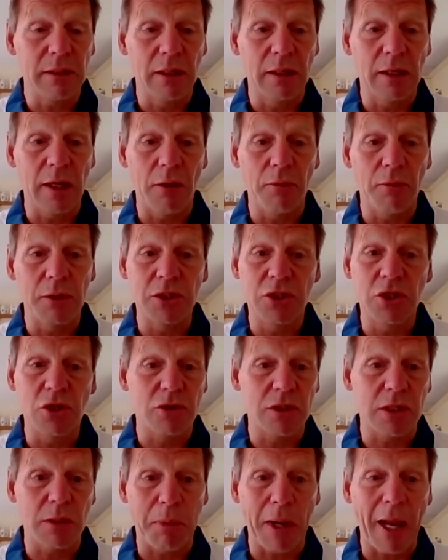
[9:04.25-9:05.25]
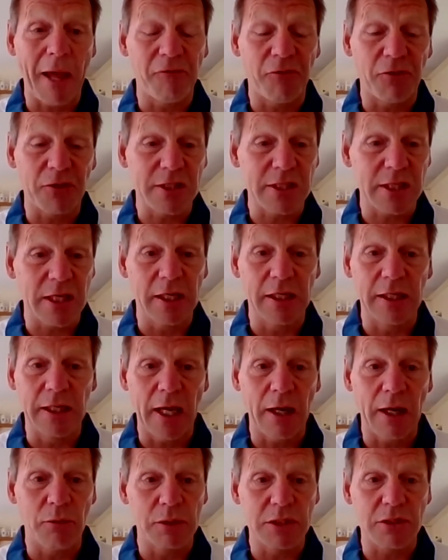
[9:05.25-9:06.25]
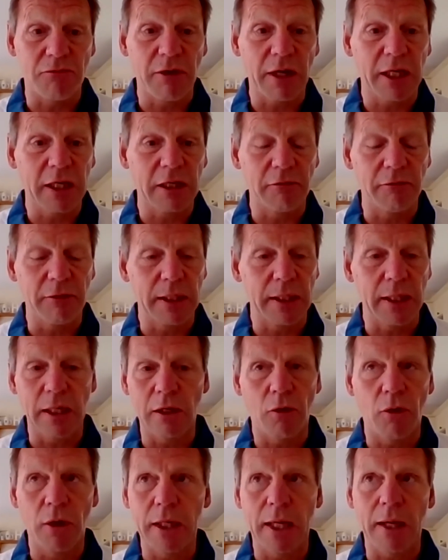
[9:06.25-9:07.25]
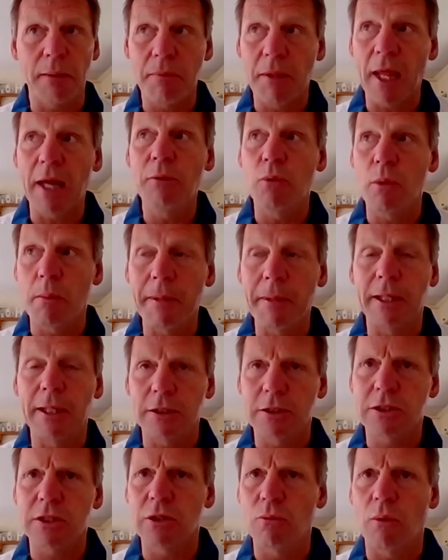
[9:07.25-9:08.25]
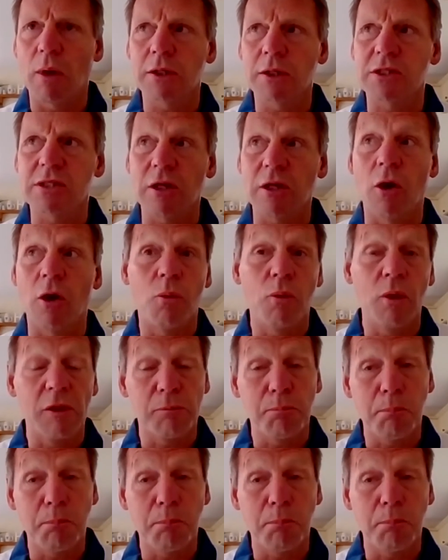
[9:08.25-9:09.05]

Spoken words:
He's used to playing for City now. He's a regular in their lineup. They will be the two I'd start with.